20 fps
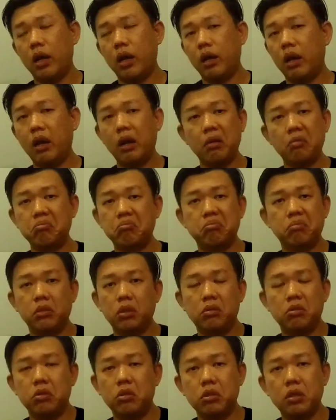a hike
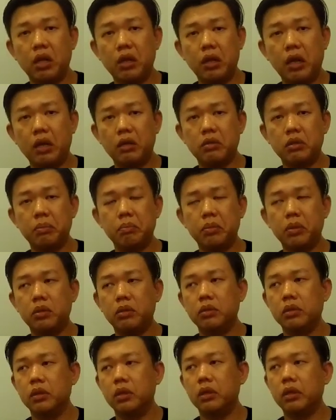just like that, simple.
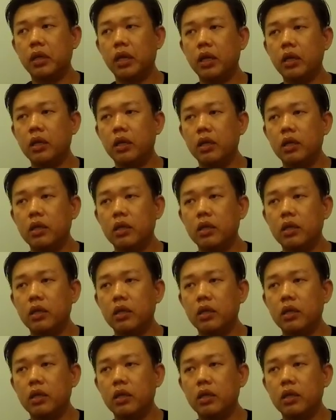Okay.